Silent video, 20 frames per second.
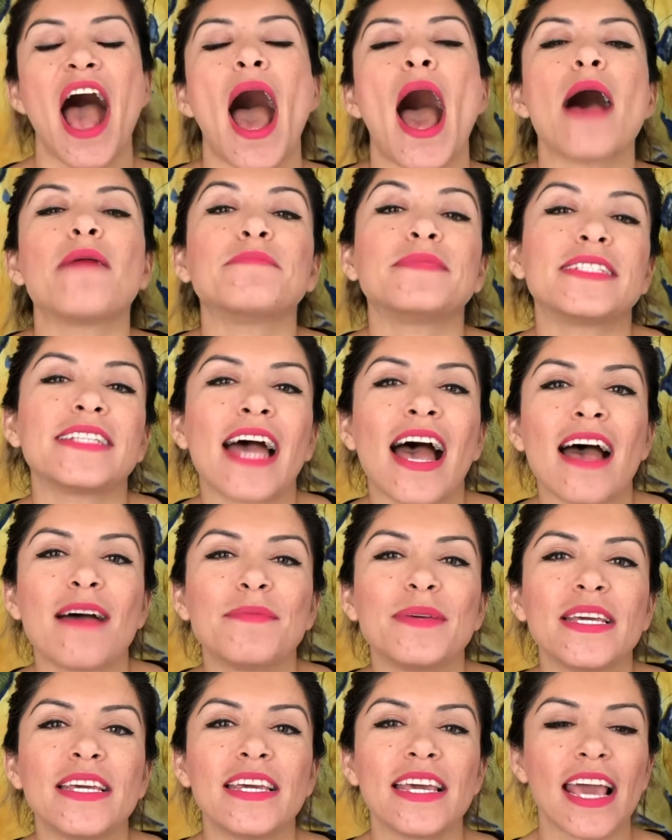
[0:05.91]
I'm
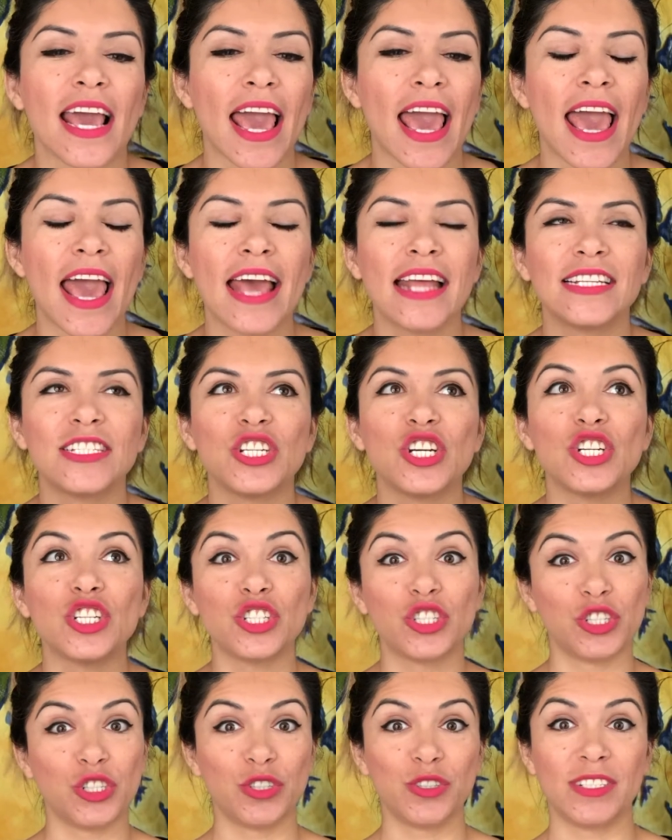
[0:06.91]
Tabby, and
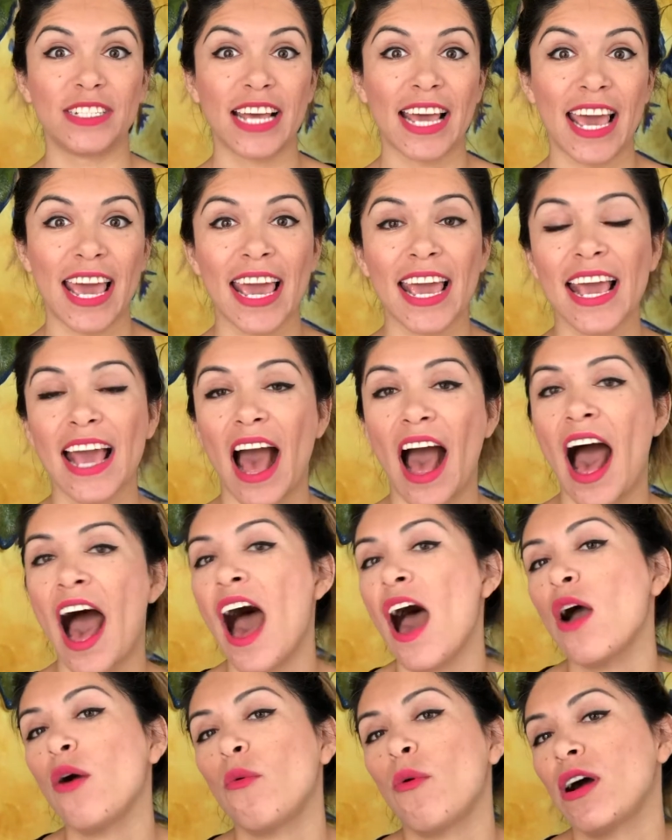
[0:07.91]
today
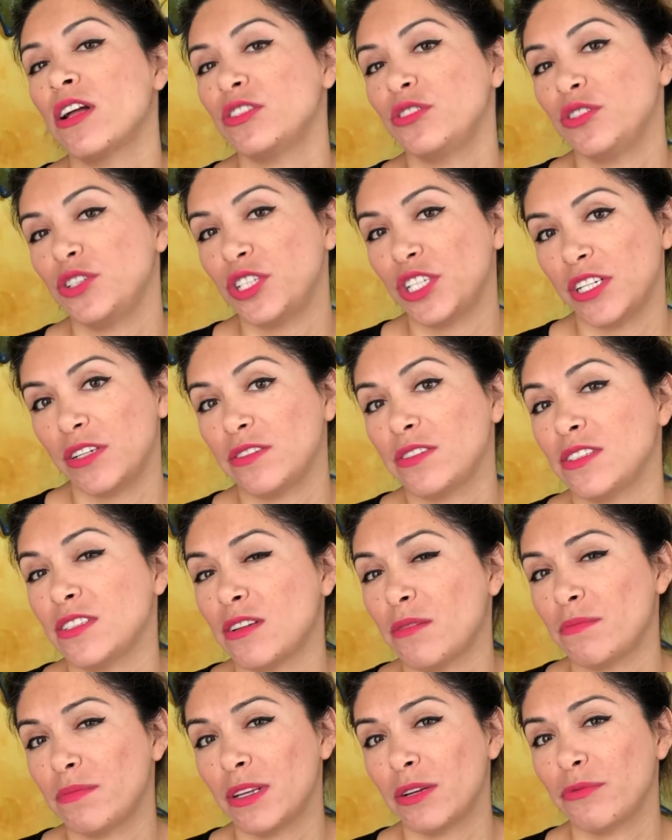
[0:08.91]
I want to share
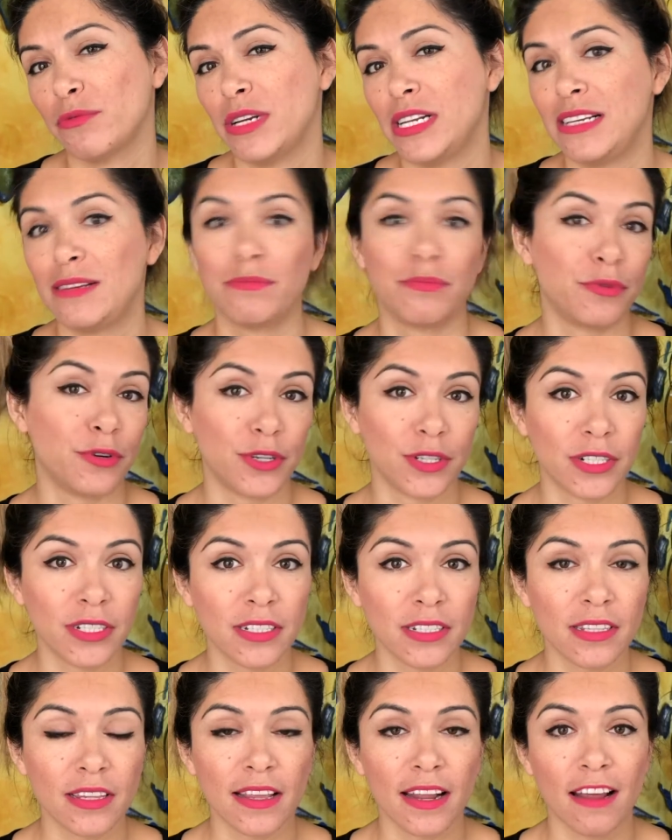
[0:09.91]
something really
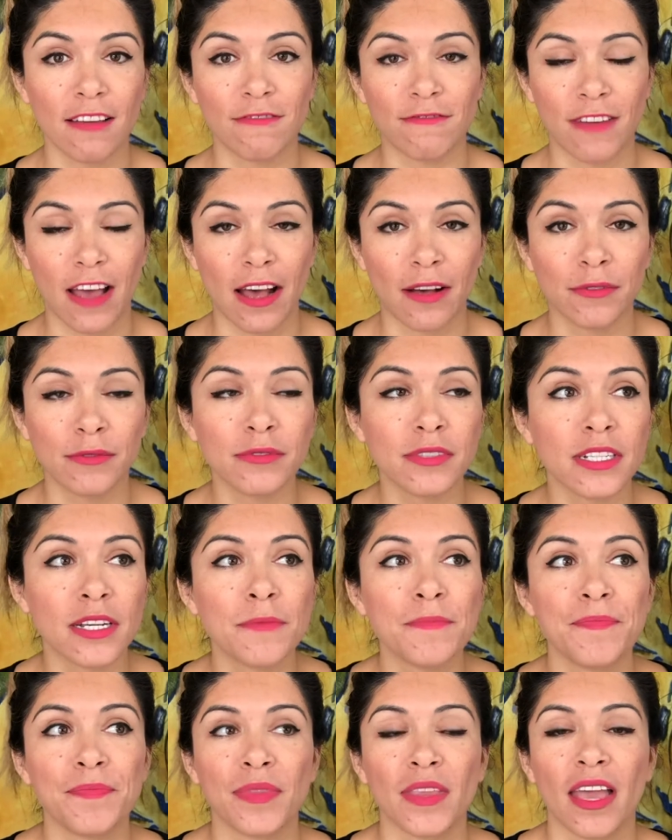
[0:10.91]
important that I found.
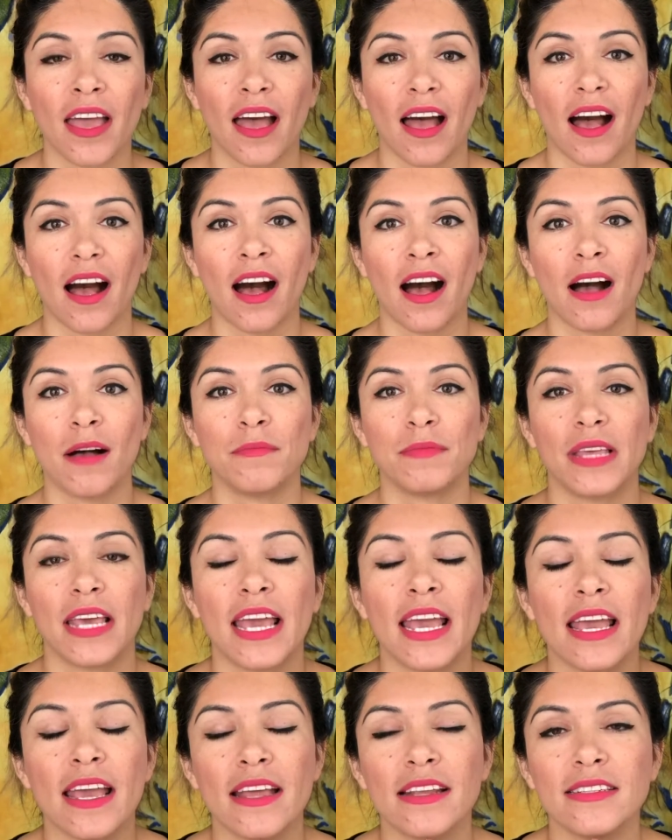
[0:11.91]

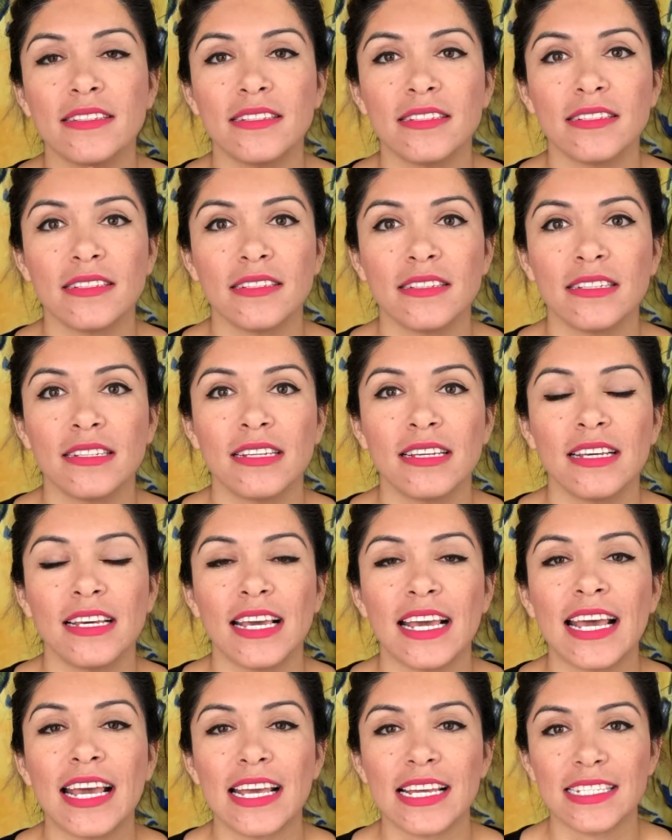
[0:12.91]
And
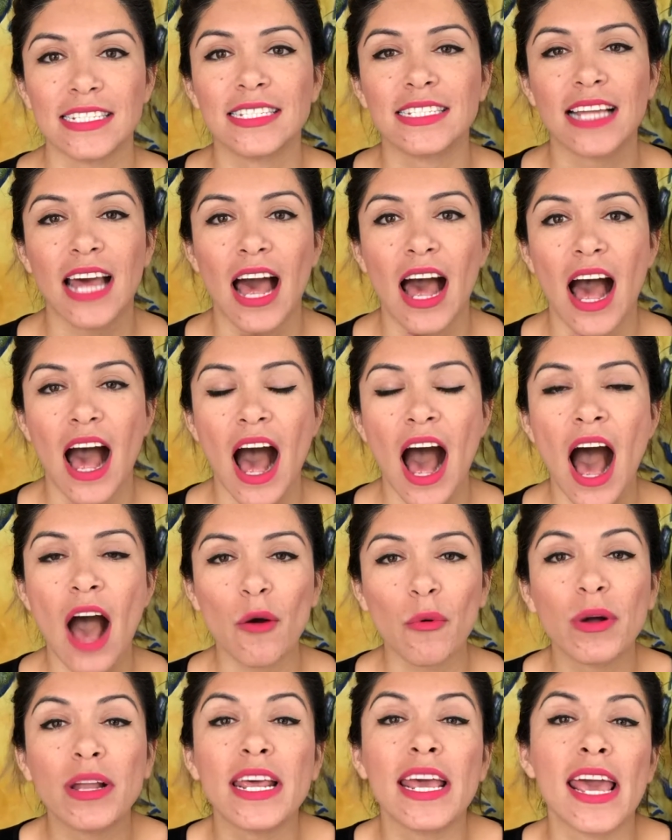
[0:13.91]
it's I
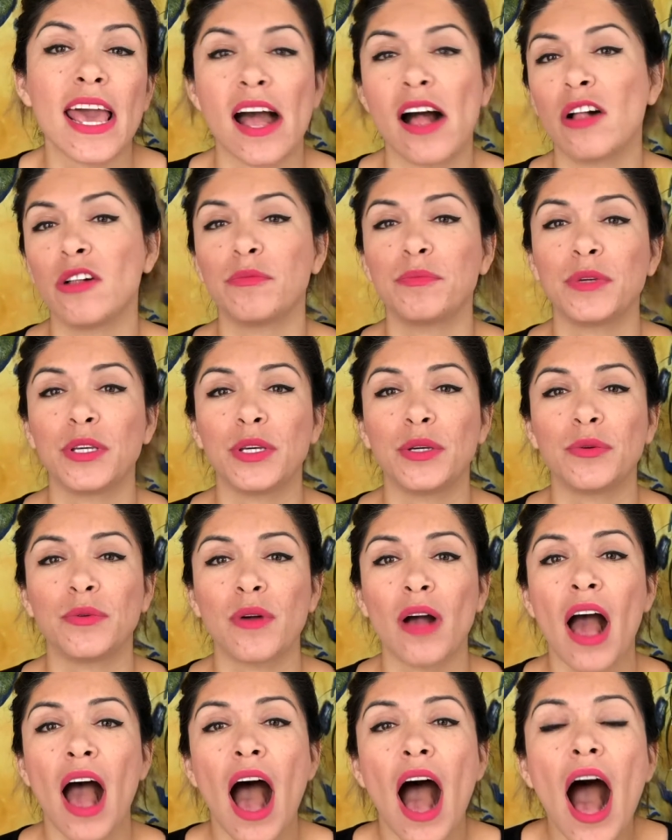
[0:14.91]
want to help you
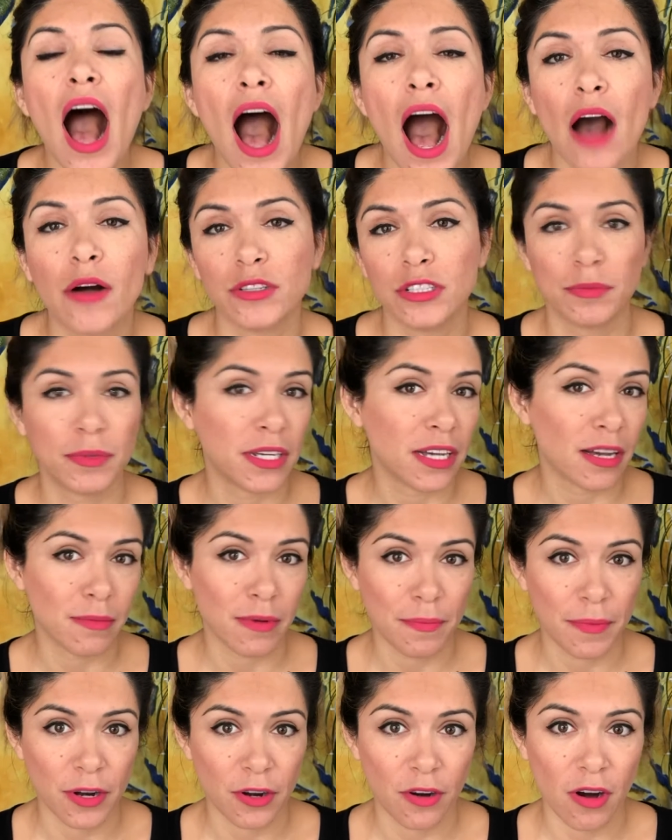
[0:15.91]
how to become a
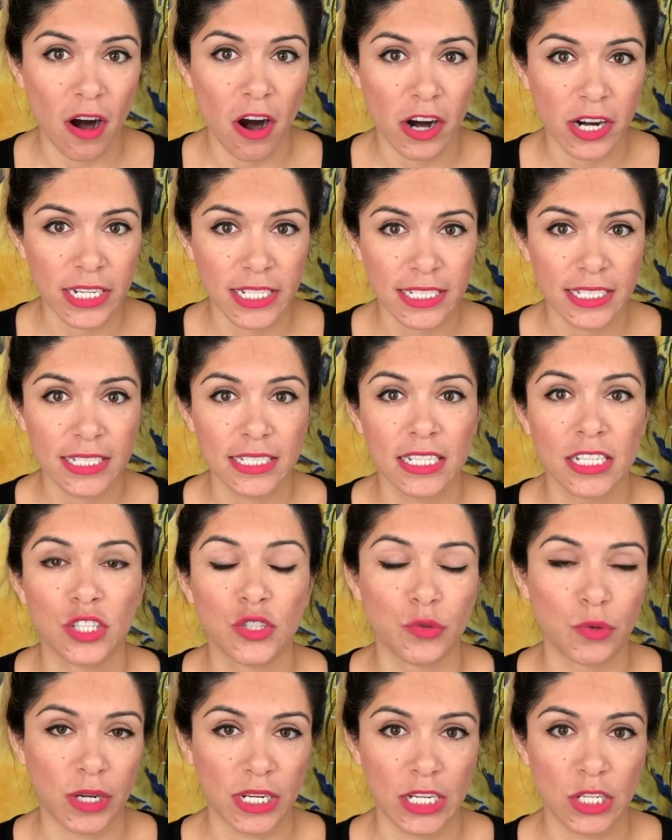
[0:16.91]
better artist in
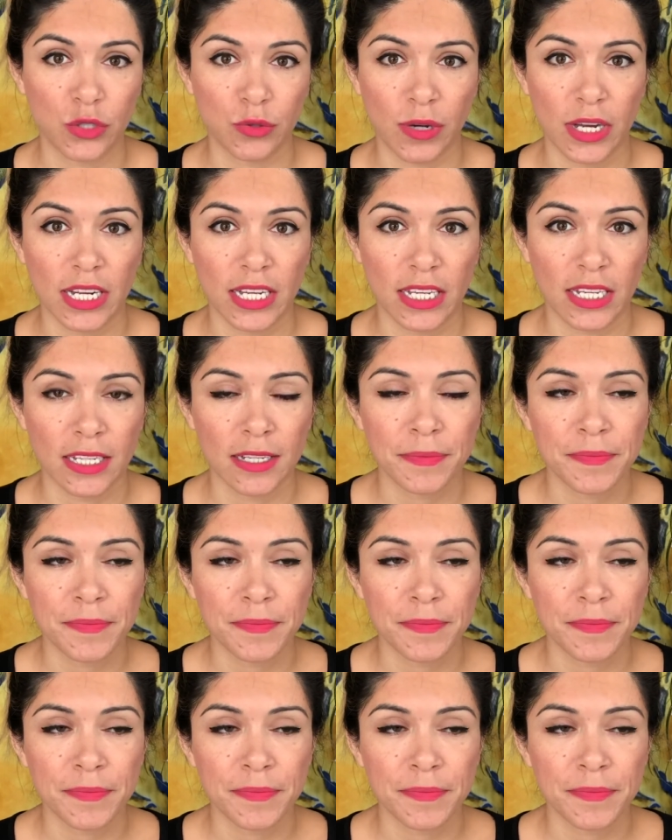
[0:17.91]
2020.